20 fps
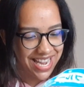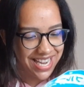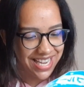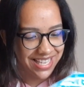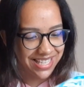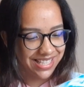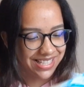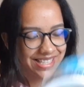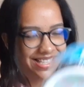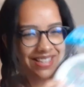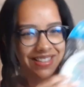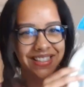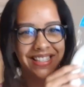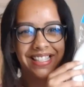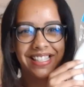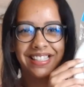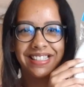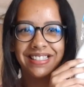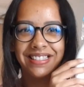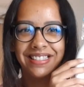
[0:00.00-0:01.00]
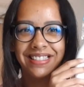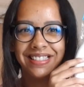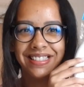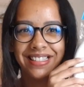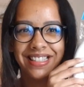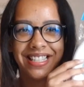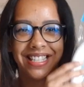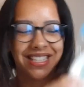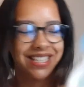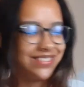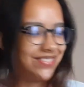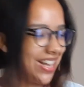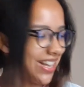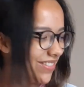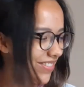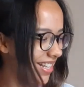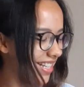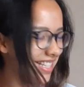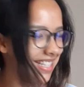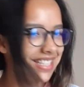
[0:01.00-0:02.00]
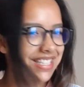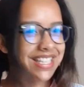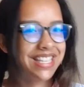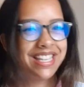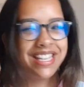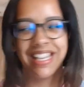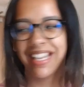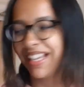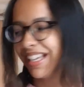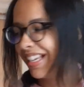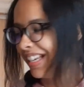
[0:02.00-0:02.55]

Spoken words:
It's so cute! My Melody.